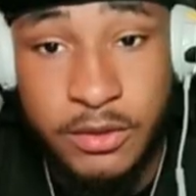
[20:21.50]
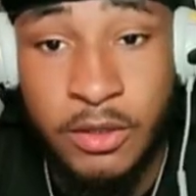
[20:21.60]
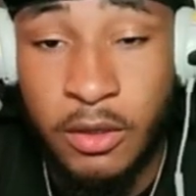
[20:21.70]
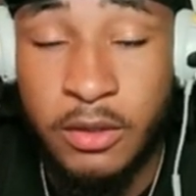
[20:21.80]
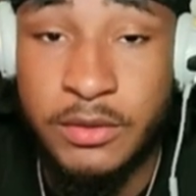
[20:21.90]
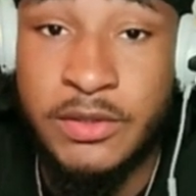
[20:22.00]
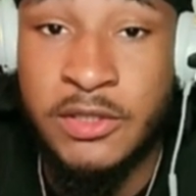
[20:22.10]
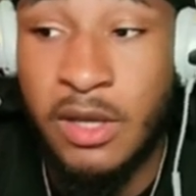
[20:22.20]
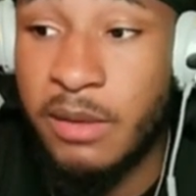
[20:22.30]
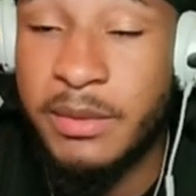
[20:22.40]
Y'all,
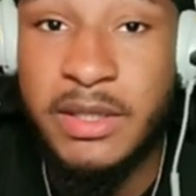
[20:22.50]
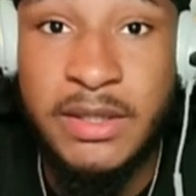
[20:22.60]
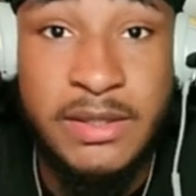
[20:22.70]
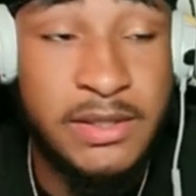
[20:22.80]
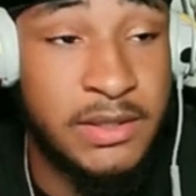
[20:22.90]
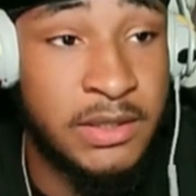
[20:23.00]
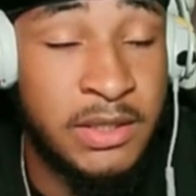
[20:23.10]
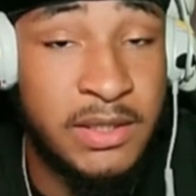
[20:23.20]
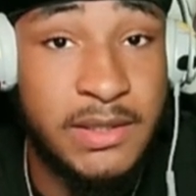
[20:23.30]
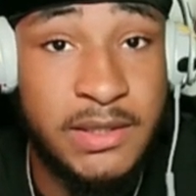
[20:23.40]
some of this,
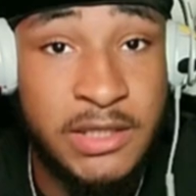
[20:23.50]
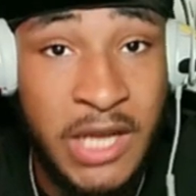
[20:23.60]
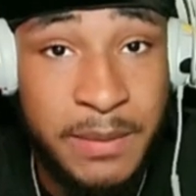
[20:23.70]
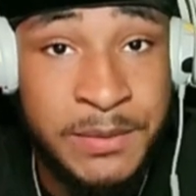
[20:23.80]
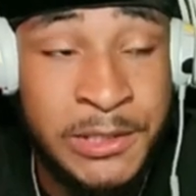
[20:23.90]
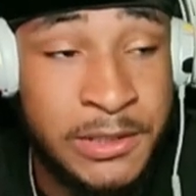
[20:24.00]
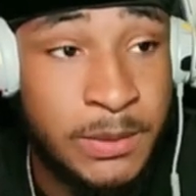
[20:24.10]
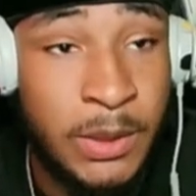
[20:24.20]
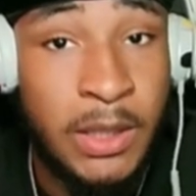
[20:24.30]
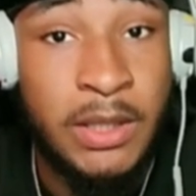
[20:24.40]
these steps
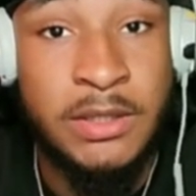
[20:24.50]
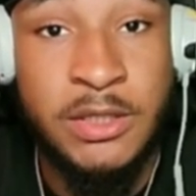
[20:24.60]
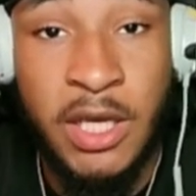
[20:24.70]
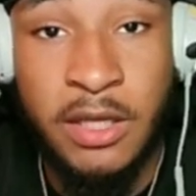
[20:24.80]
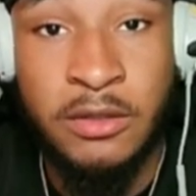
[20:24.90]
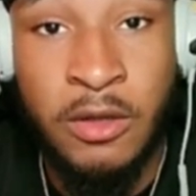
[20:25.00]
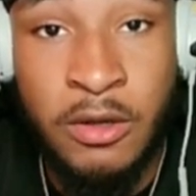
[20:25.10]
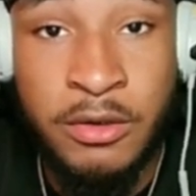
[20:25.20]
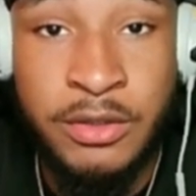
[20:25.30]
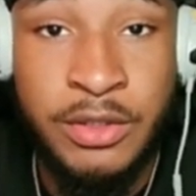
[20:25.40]
take
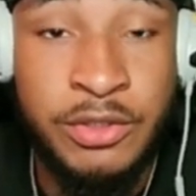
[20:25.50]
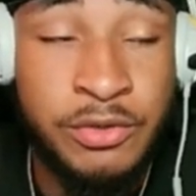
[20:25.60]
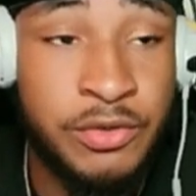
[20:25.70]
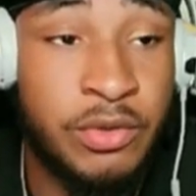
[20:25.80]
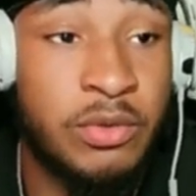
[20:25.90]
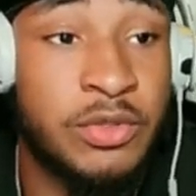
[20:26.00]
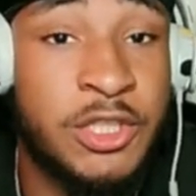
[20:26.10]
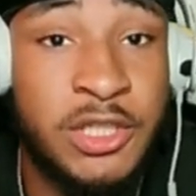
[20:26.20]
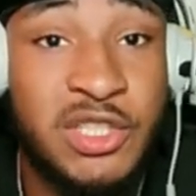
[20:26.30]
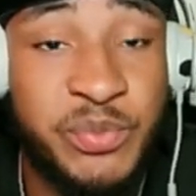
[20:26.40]
longer than mm-hmm. usual
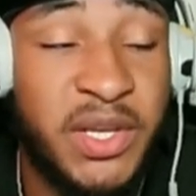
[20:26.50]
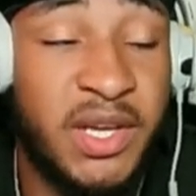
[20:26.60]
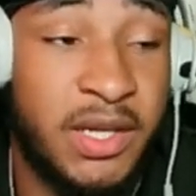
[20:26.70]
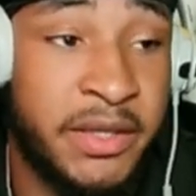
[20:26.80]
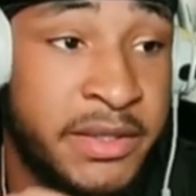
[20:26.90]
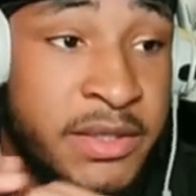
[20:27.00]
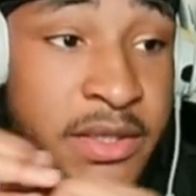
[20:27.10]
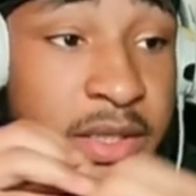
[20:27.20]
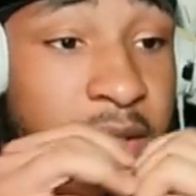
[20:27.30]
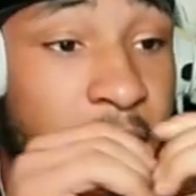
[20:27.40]
just
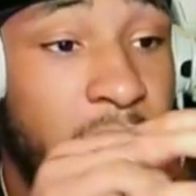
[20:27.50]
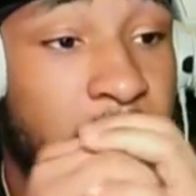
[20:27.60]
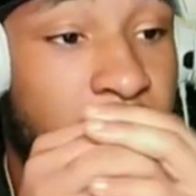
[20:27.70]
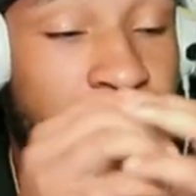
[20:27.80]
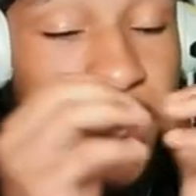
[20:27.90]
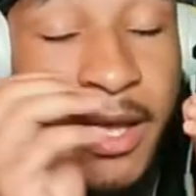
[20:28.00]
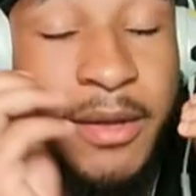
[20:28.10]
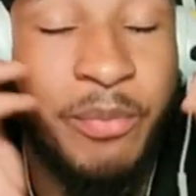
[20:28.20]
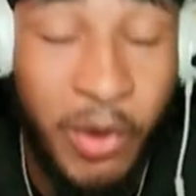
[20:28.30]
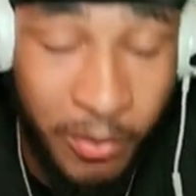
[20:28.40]
because. I,
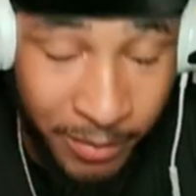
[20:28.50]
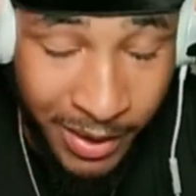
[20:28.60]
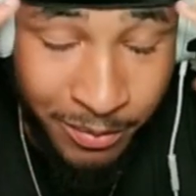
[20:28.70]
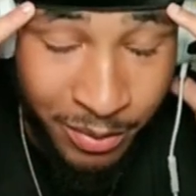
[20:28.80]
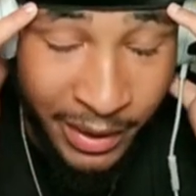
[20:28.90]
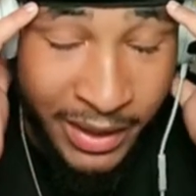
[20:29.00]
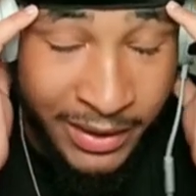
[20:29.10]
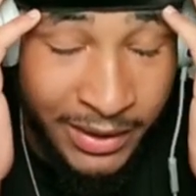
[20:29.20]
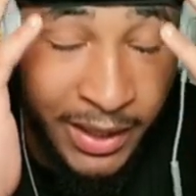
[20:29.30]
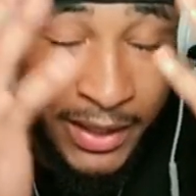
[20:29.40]
bro, my
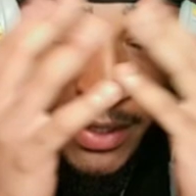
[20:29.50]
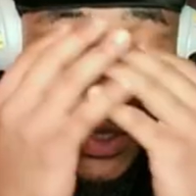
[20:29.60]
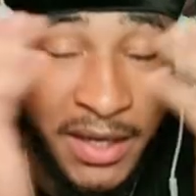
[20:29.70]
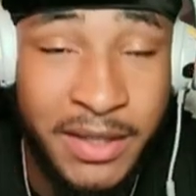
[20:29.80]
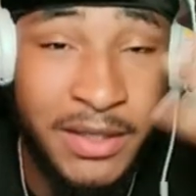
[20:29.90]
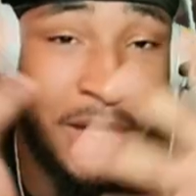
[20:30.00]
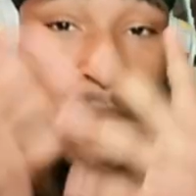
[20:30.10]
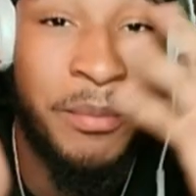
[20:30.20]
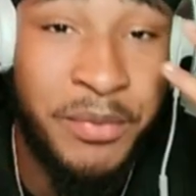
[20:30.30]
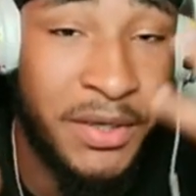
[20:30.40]
brain, I can't
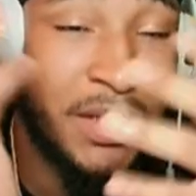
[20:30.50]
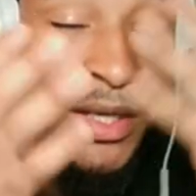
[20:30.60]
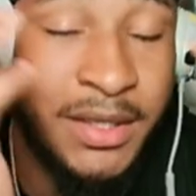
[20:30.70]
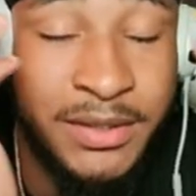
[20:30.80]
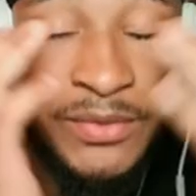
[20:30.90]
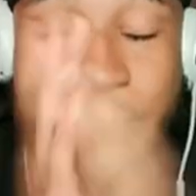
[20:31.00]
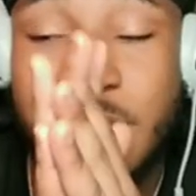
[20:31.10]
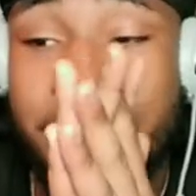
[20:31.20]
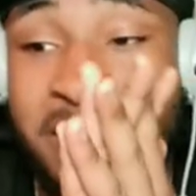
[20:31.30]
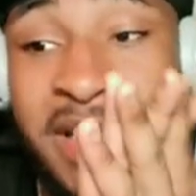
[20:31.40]
comprehend
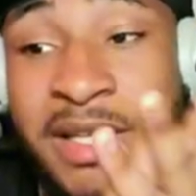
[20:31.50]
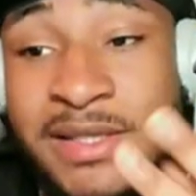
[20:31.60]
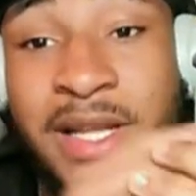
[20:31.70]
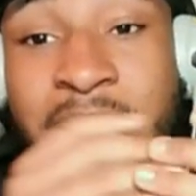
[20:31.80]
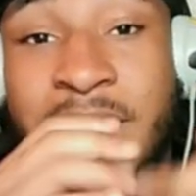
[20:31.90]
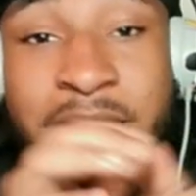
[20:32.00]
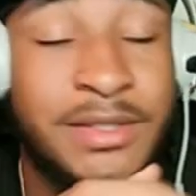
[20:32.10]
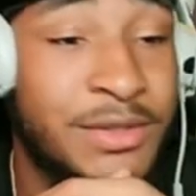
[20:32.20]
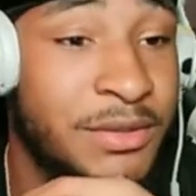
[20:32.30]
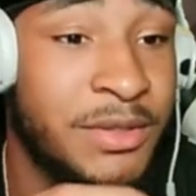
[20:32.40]
some things that I need to
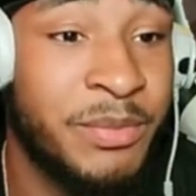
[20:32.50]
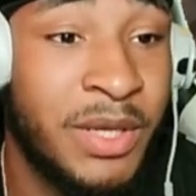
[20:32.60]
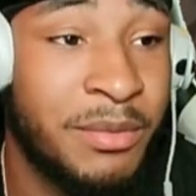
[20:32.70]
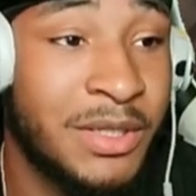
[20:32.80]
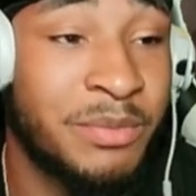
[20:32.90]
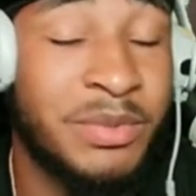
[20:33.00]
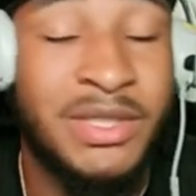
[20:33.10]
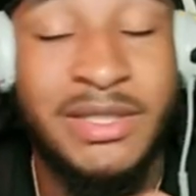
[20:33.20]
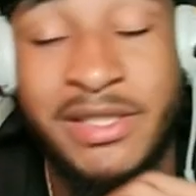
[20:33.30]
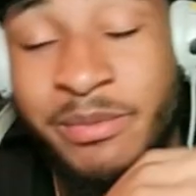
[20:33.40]
do to be able to
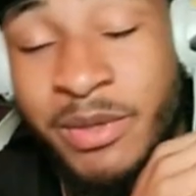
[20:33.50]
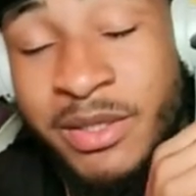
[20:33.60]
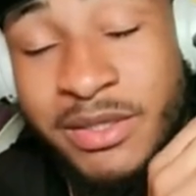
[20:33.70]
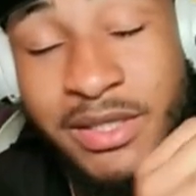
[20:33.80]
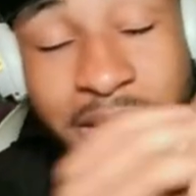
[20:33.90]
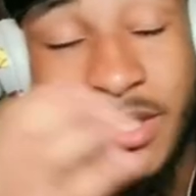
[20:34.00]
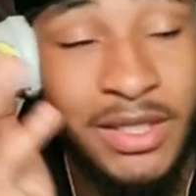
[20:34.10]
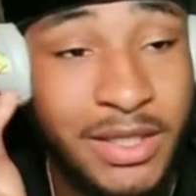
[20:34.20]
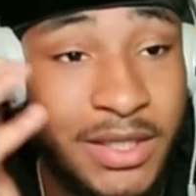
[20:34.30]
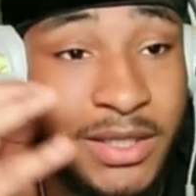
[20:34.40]
complete this, but
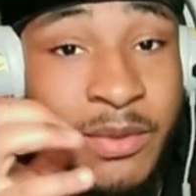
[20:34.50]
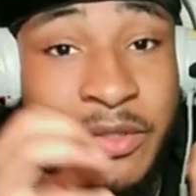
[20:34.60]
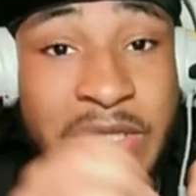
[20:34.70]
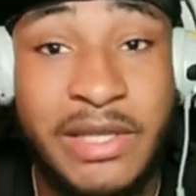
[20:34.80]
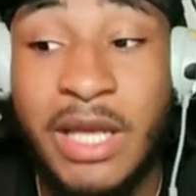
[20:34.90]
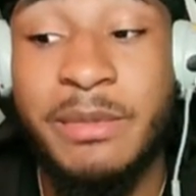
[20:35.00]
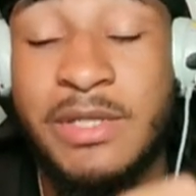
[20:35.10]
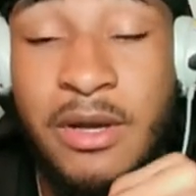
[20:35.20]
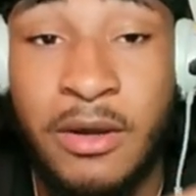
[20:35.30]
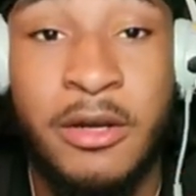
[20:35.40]
bro, this game is
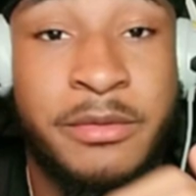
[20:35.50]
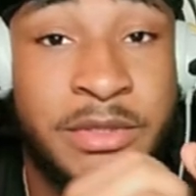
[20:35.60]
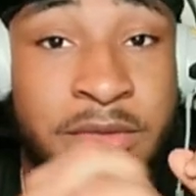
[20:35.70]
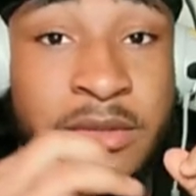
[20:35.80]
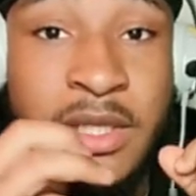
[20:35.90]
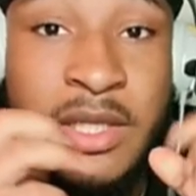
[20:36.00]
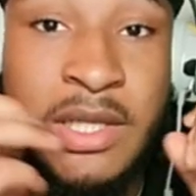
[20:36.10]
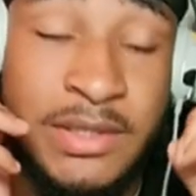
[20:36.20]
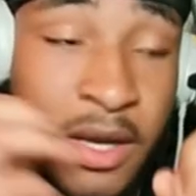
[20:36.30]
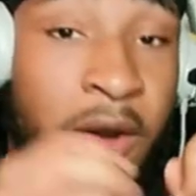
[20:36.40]
hard, dude. It,
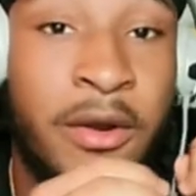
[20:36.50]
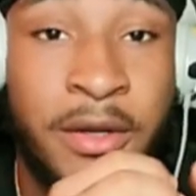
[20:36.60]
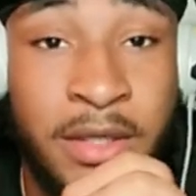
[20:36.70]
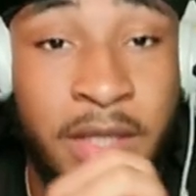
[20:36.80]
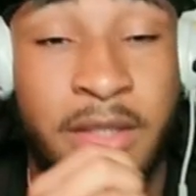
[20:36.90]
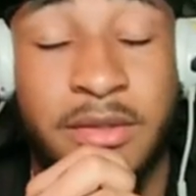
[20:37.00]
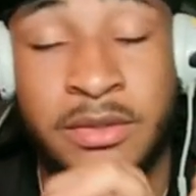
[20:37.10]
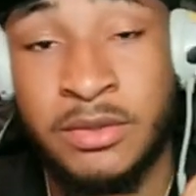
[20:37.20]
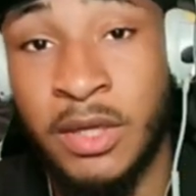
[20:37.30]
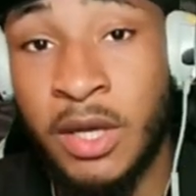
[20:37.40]
it's hard. Like
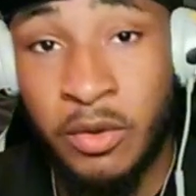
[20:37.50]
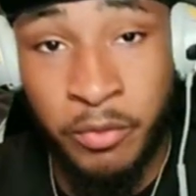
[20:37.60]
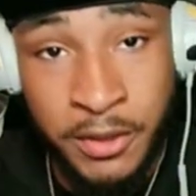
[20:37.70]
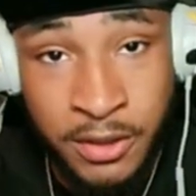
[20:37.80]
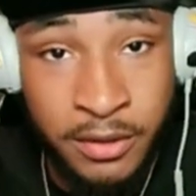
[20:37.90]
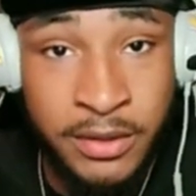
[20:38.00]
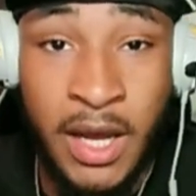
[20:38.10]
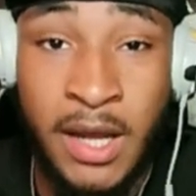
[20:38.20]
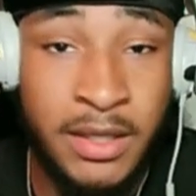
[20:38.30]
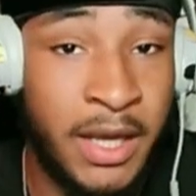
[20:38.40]
when you're
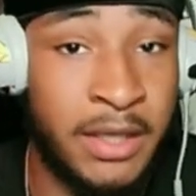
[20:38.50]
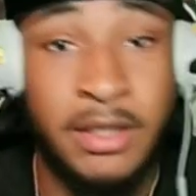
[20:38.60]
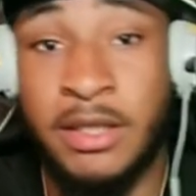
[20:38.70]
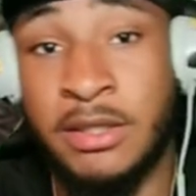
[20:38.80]
not like